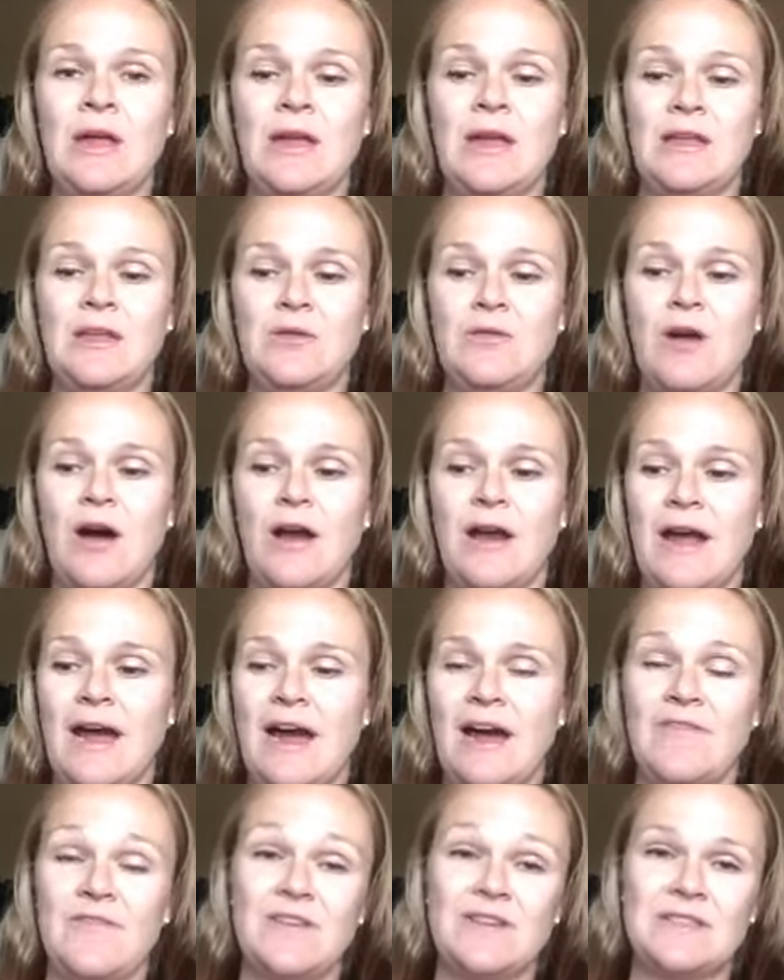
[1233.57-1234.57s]
you gotta
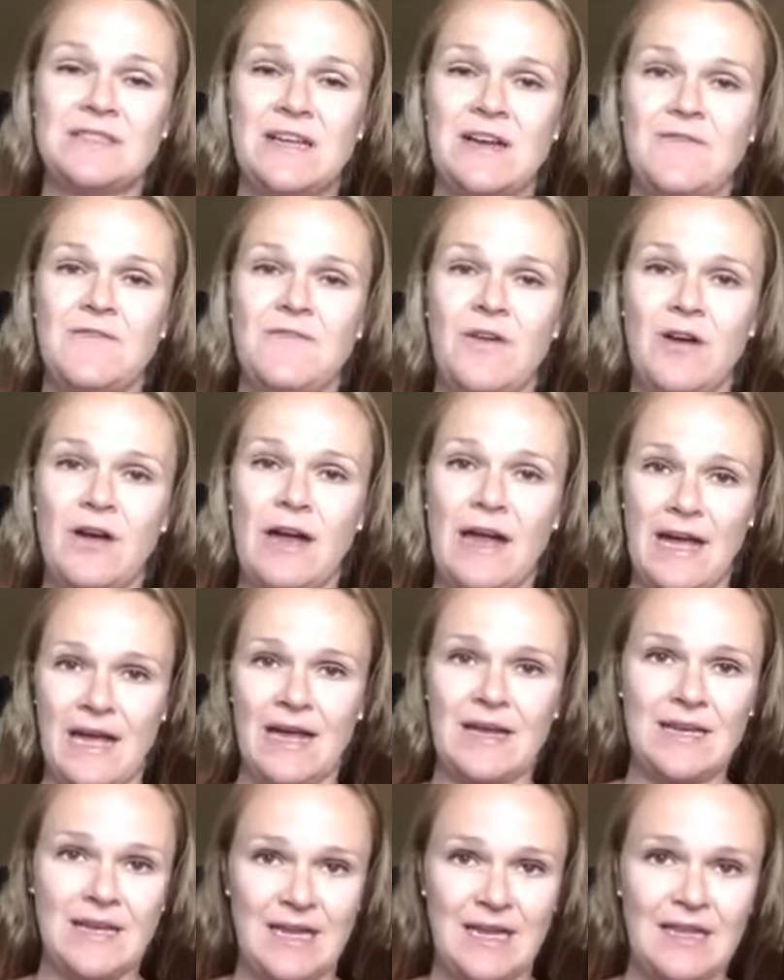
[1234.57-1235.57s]
have this stuff
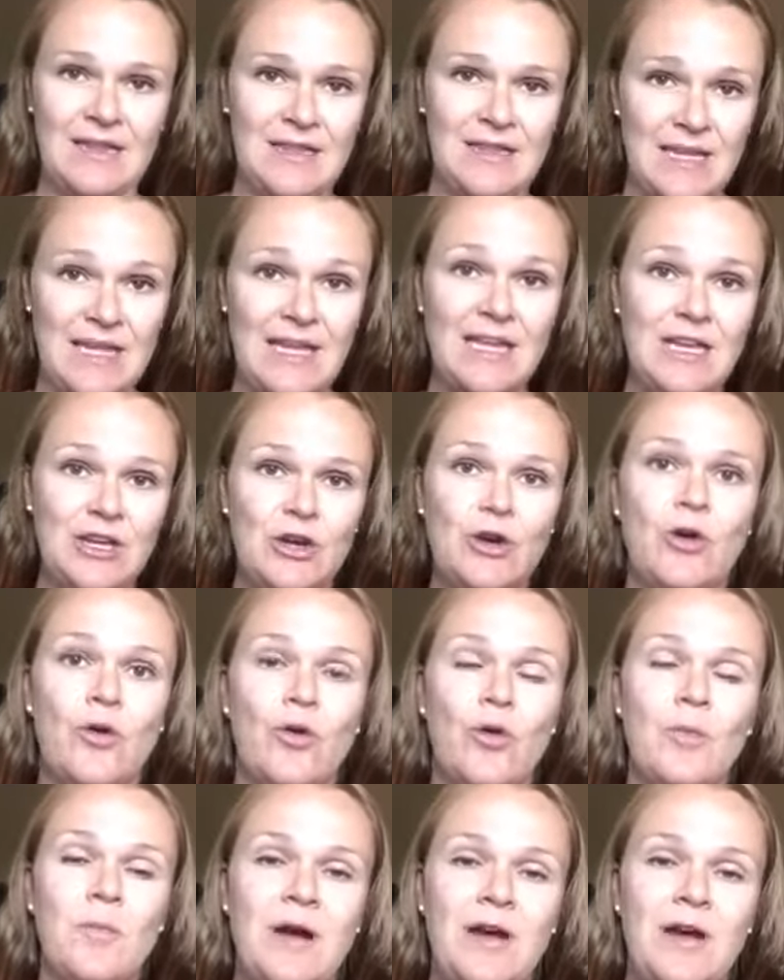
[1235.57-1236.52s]
handy, like in your home.